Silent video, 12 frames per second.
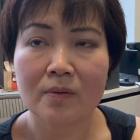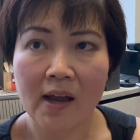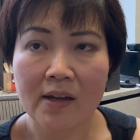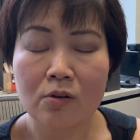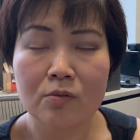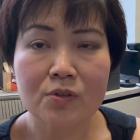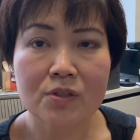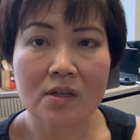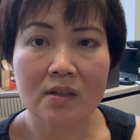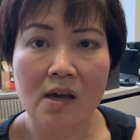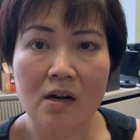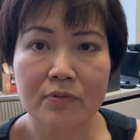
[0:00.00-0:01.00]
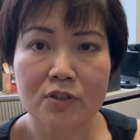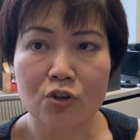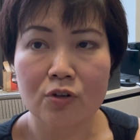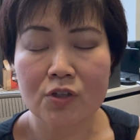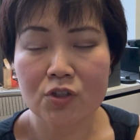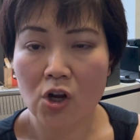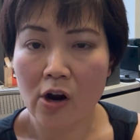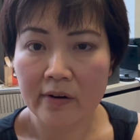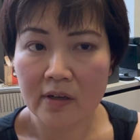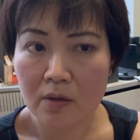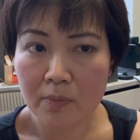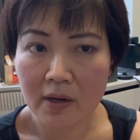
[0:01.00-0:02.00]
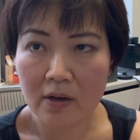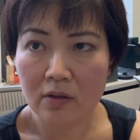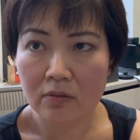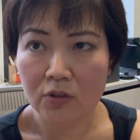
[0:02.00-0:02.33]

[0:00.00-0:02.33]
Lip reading: I don't see a lot of attorneys talking about,